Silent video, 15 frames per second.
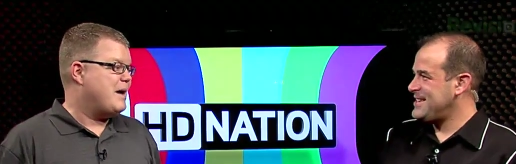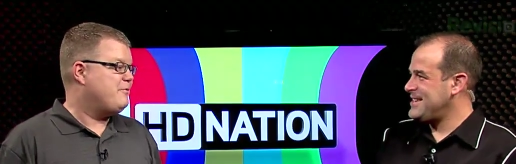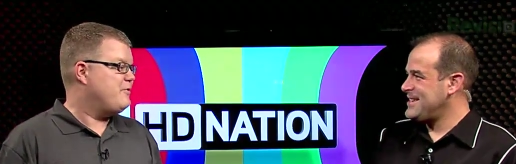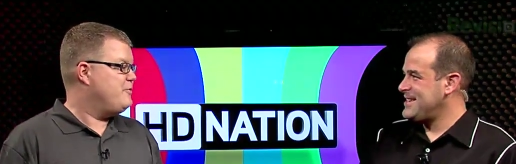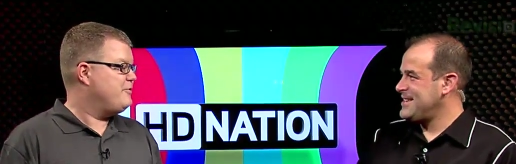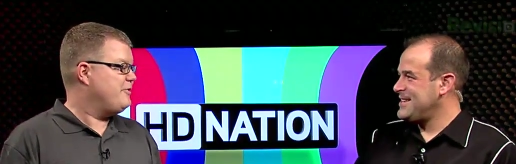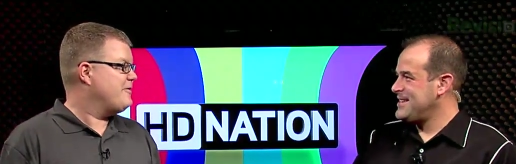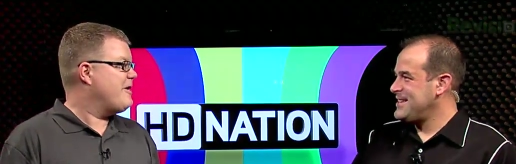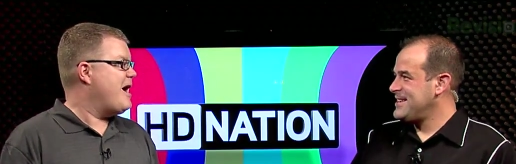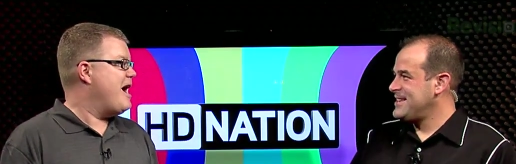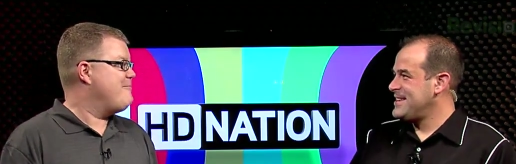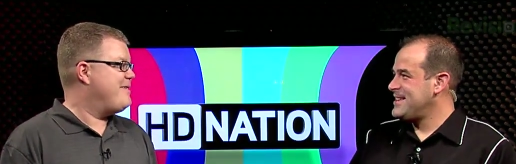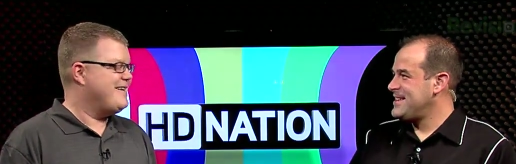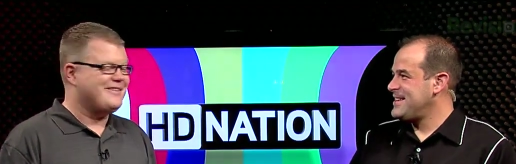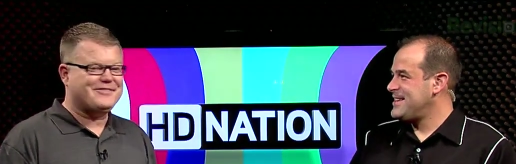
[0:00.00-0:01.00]
Speaker 1: Perhaps you're using your
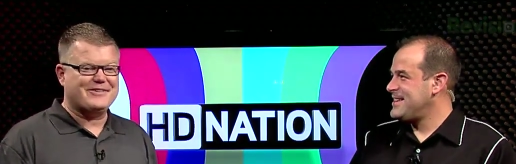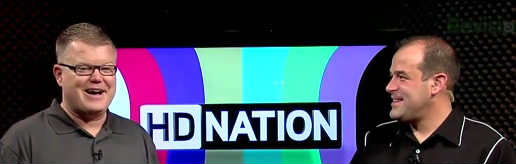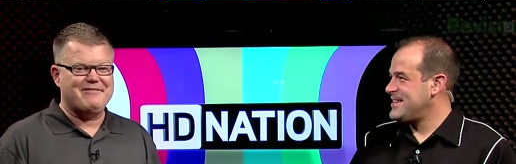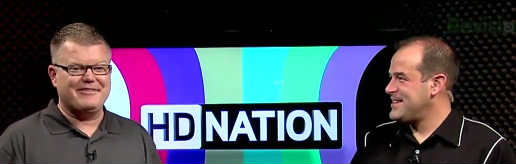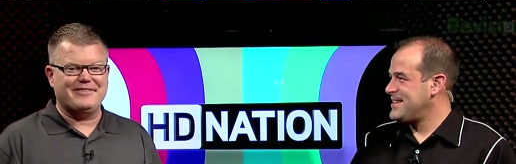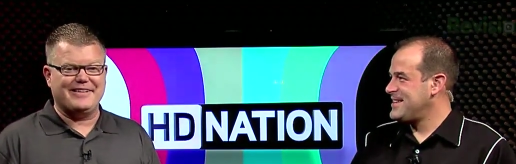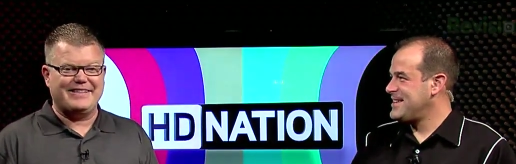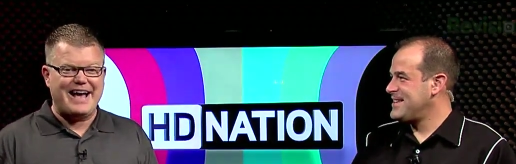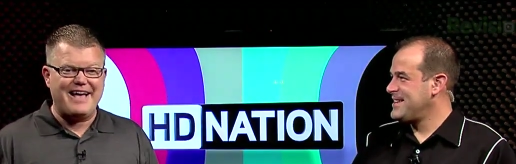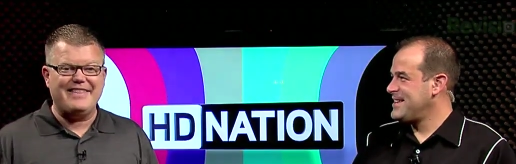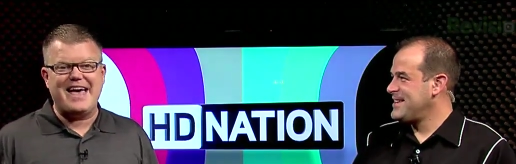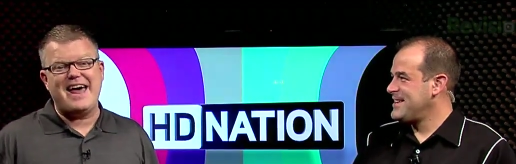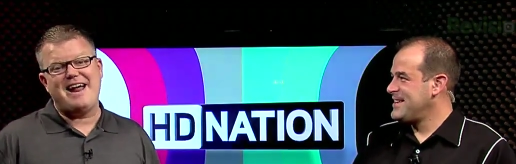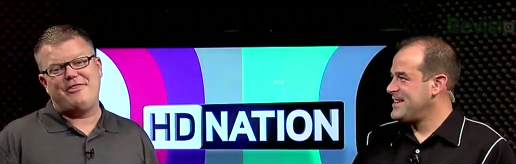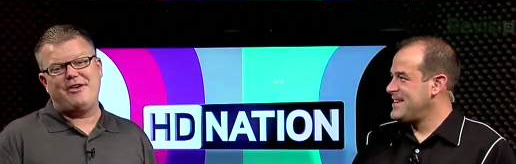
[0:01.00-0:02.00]
iPad to drive everything. That,
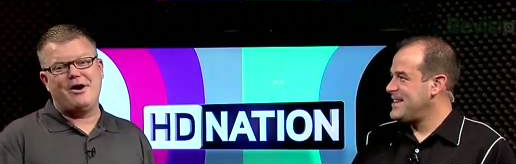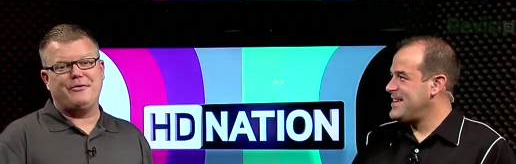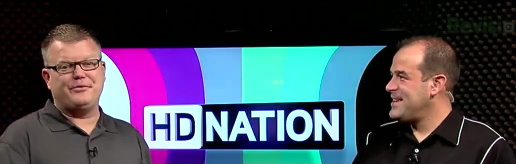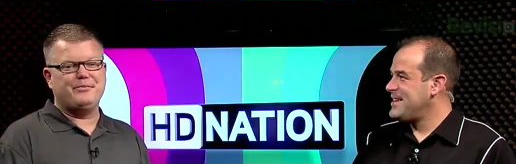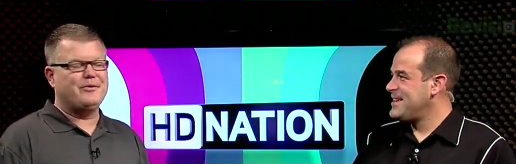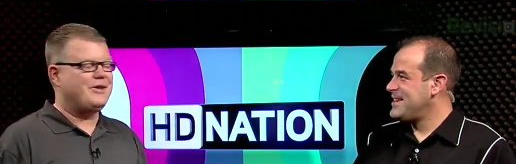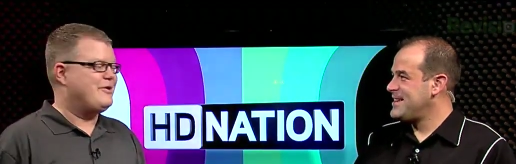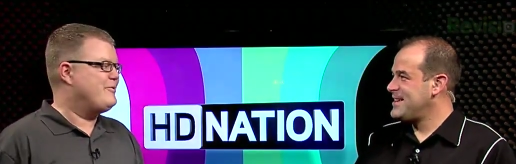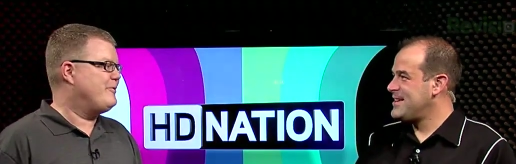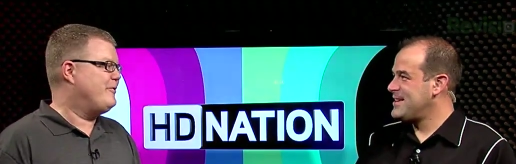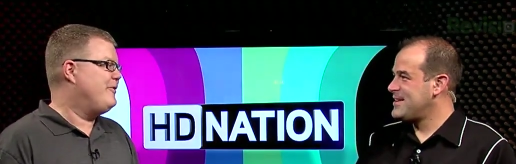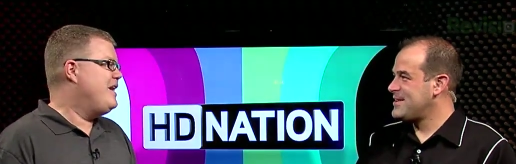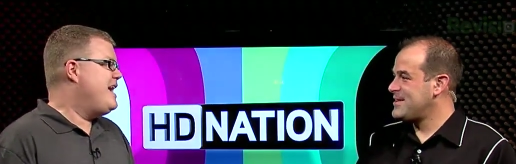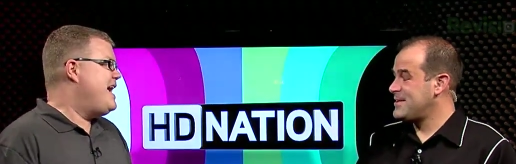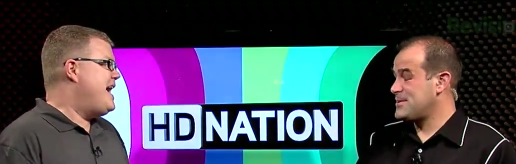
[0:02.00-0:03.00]
that I thought was pretty
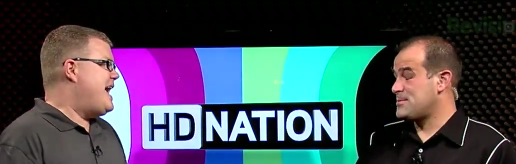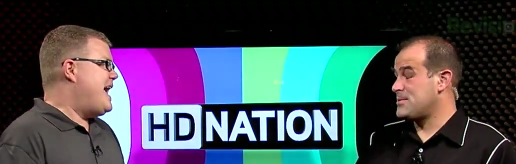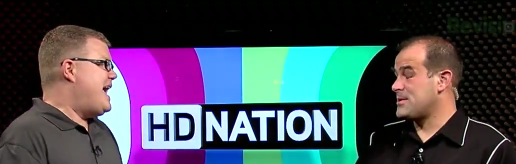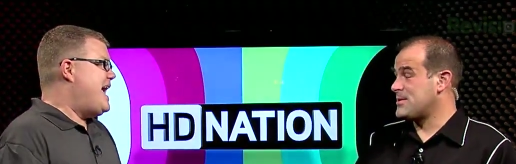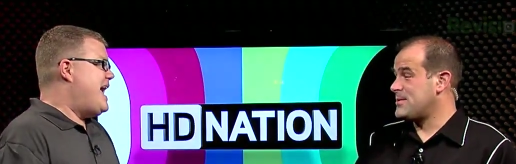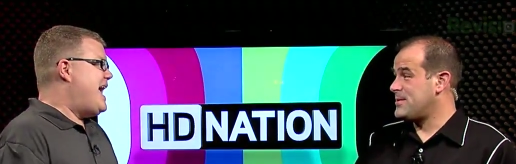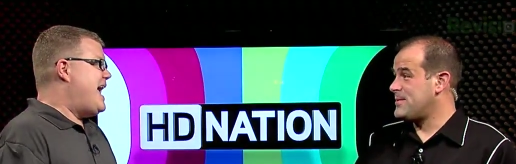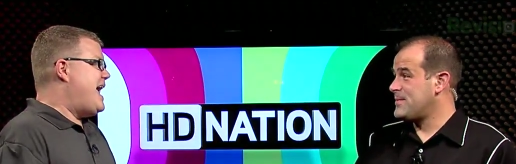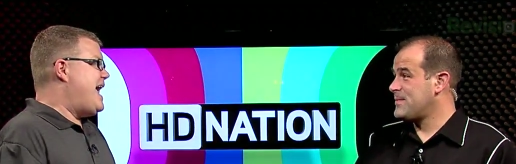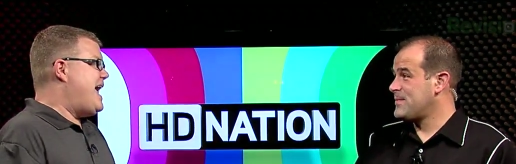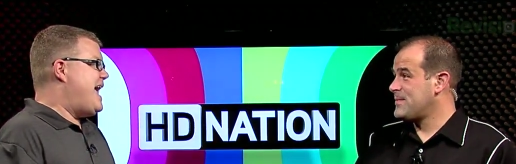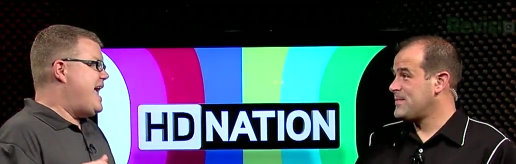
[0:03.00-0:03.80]
cool. That is pretty cool.